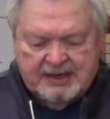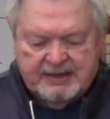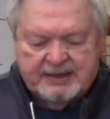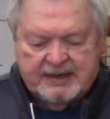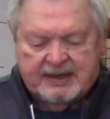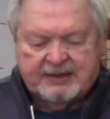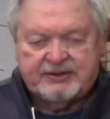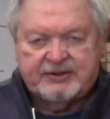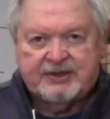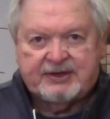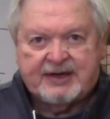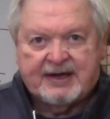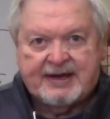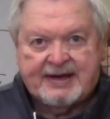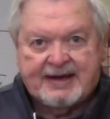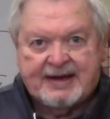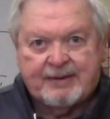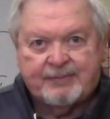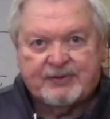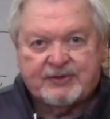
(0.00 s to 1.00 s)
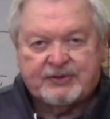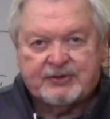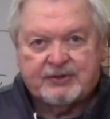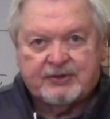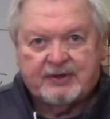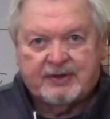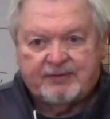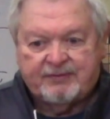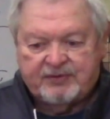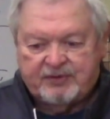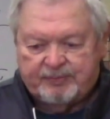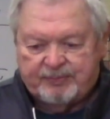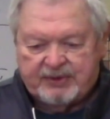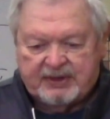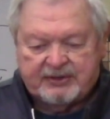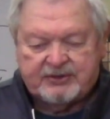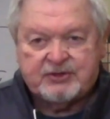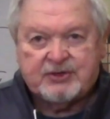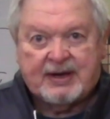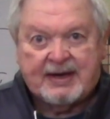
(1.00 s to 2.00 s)
not the diameter of the
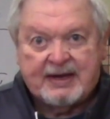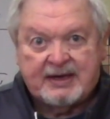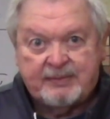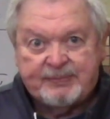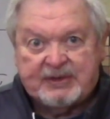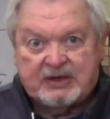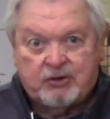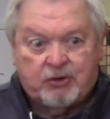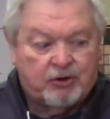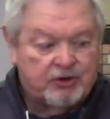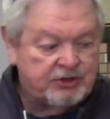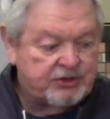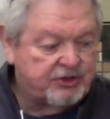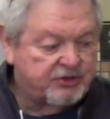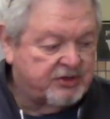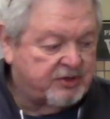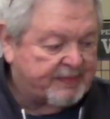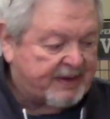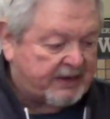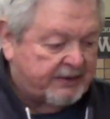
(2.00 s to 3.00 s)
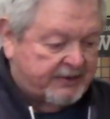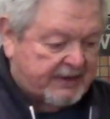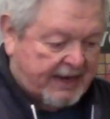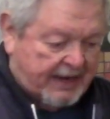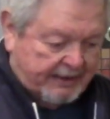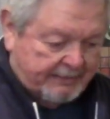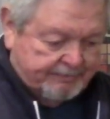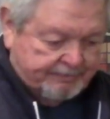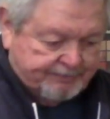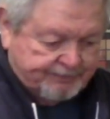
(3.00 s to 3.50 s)
bit. So I had to be cautious about that.